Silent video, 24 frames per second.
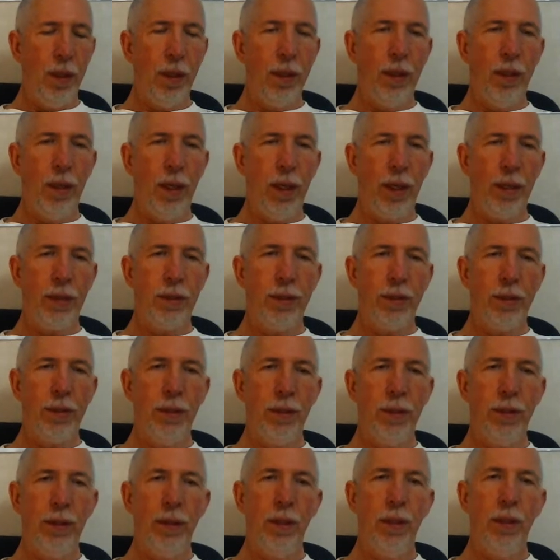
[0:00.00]
Next
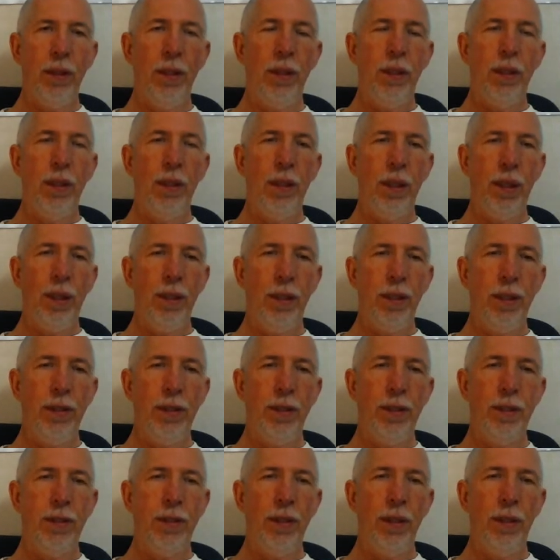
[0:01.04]

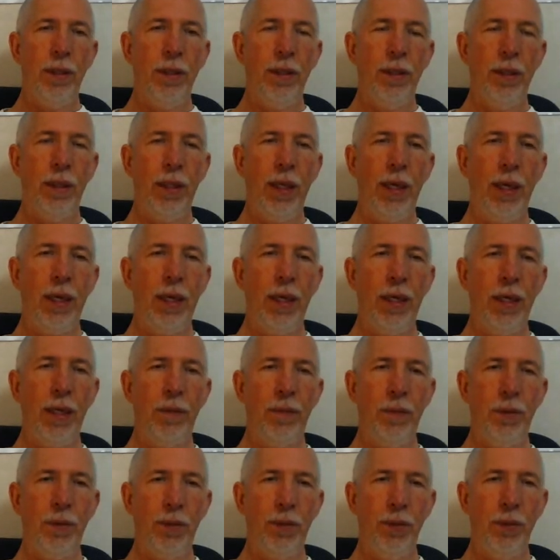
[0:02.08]
is the lady
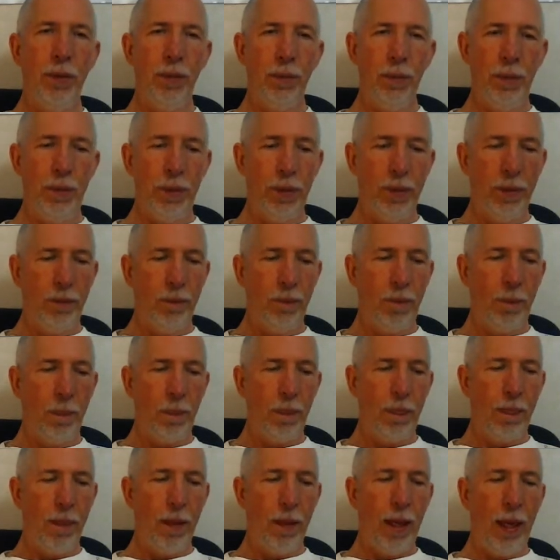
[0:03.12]
of the group,
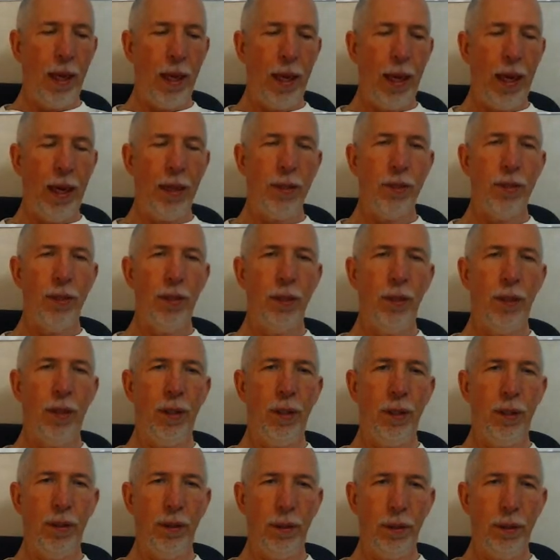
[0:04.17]
Anji
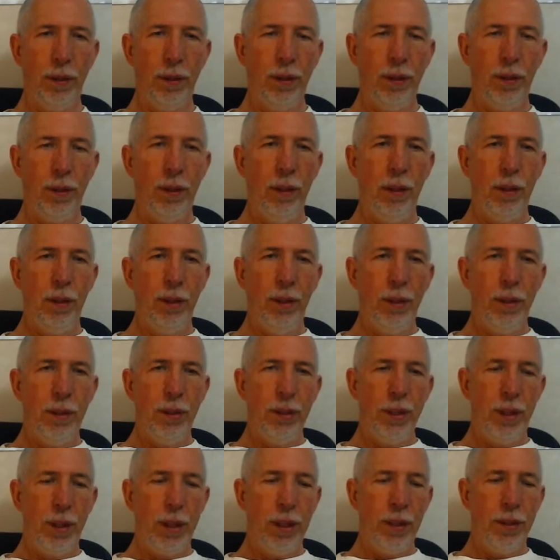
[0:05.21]
Long.
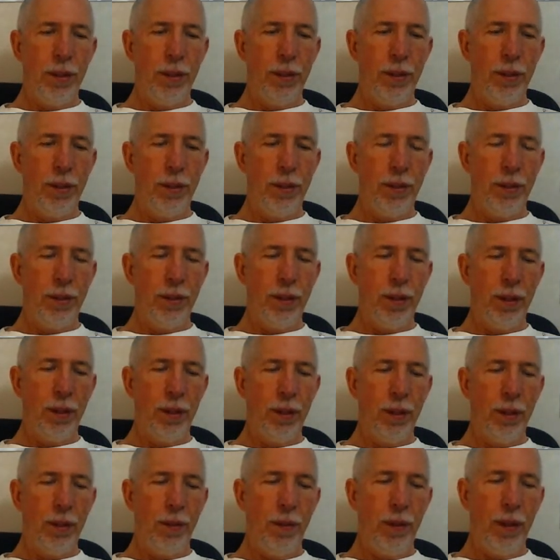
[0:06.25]
She is
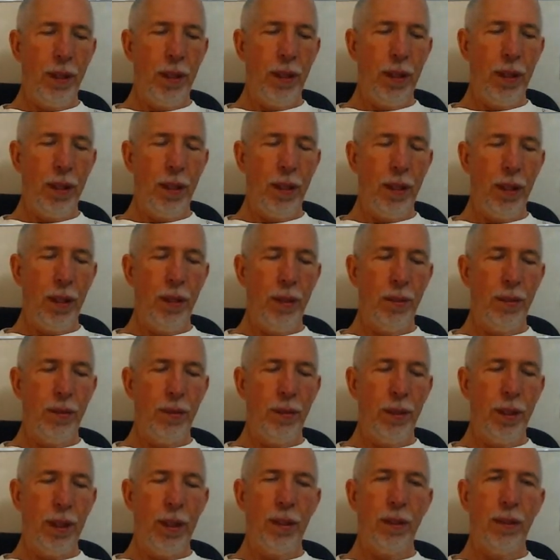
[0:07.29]
the
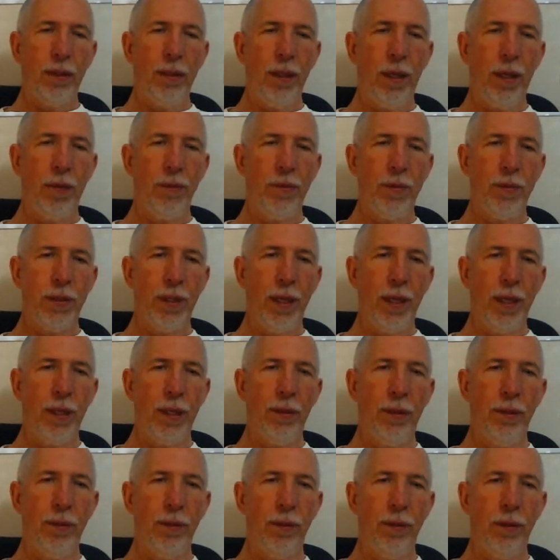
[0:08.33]
internet
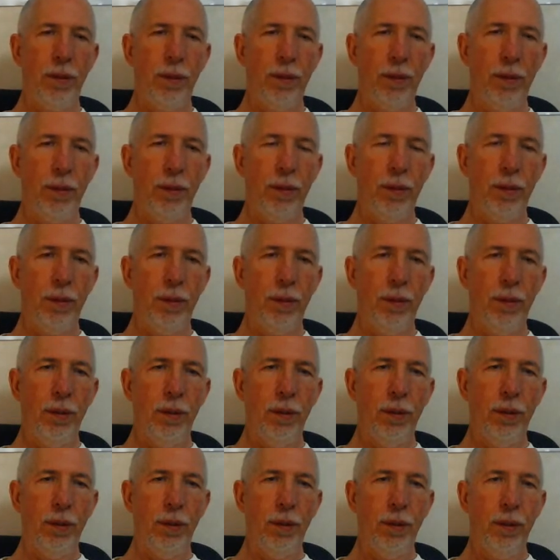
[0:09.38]
lifestyle
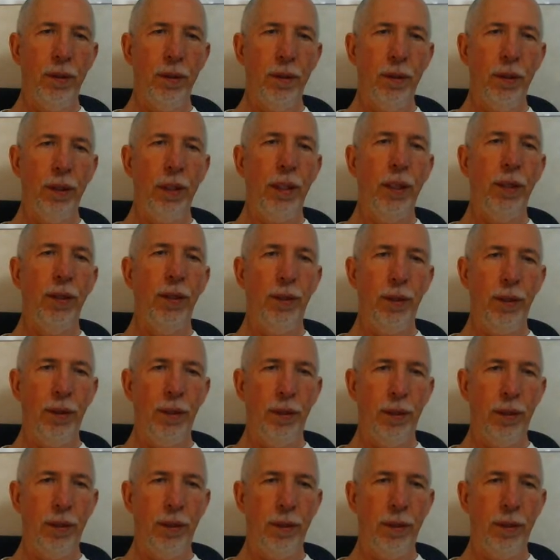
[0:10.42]
leader.
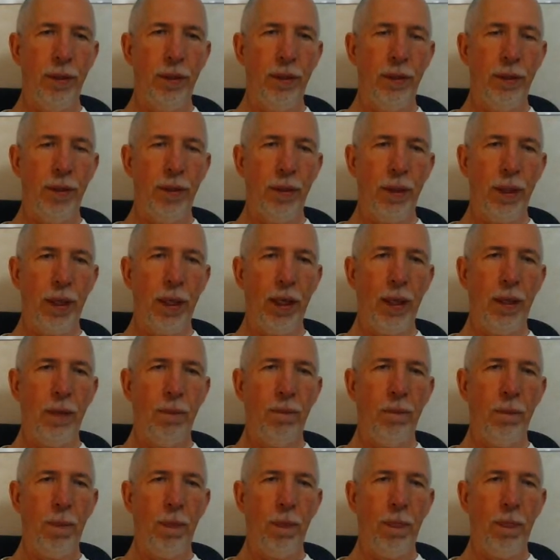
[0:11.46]
Okay?
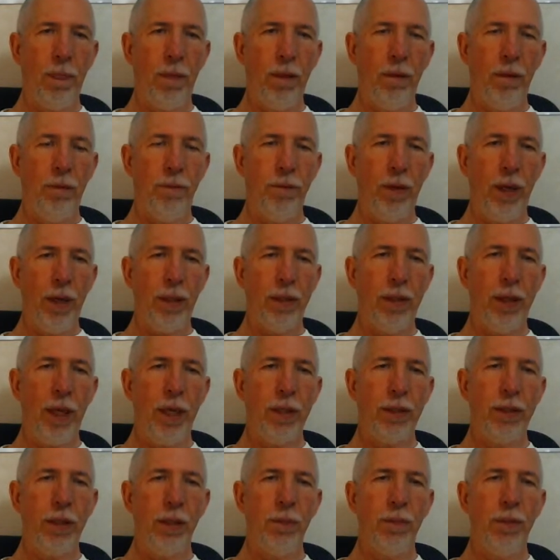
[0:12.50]

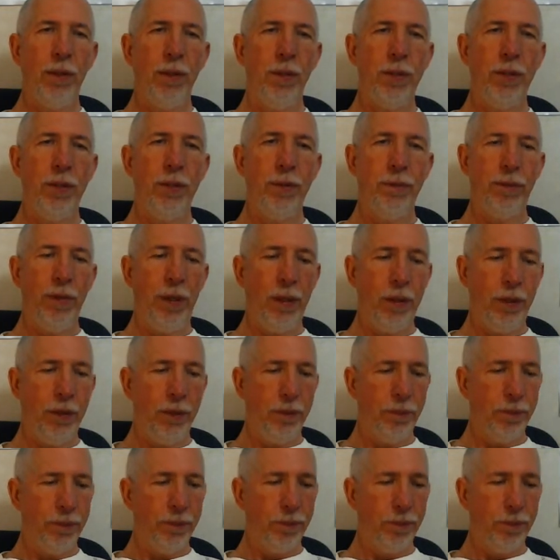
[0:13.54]
Fantastic person to follow.